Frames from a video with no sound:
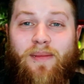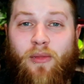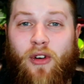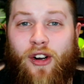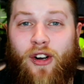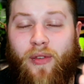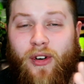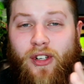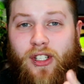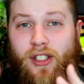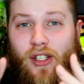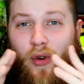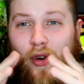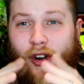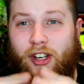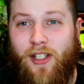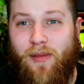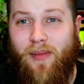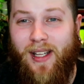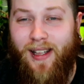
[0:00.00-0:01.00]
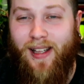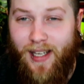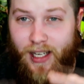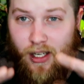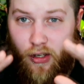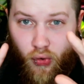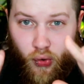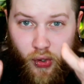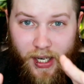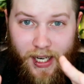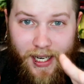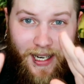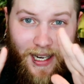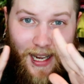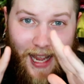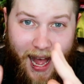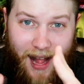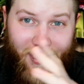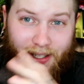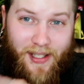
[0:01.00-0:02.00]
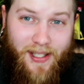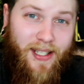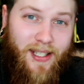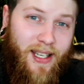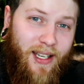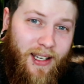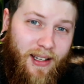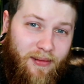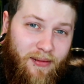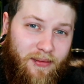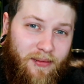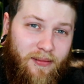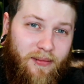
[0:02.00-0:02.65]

morph, which is going to be the Green Galaxy.